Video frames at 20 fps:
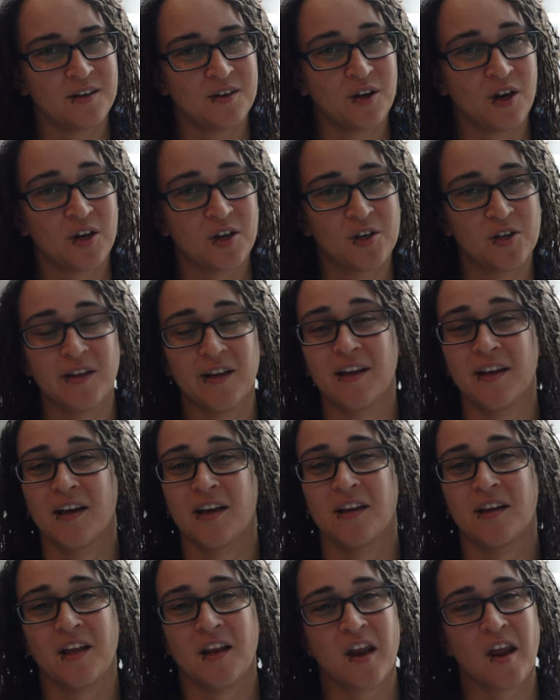inoculating
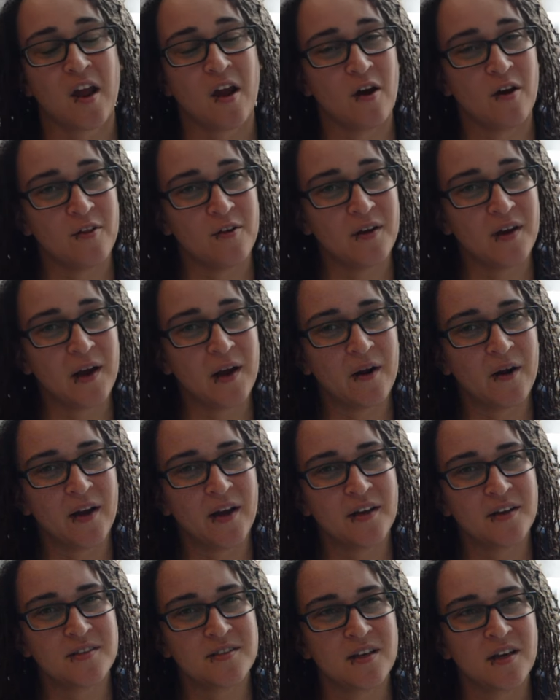in any other
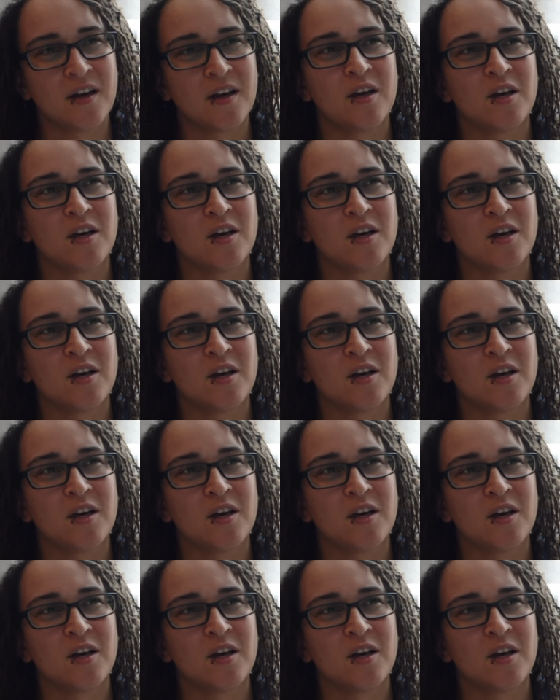areas.